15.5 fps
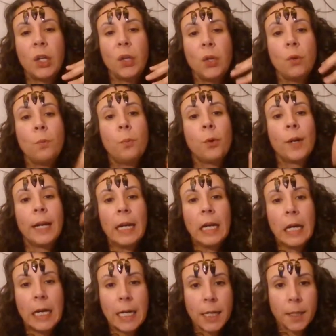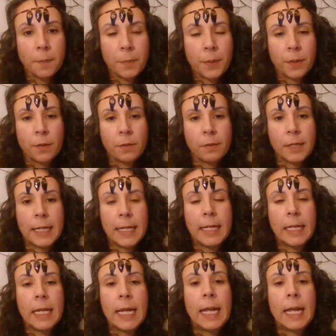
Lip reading: you bring up, right?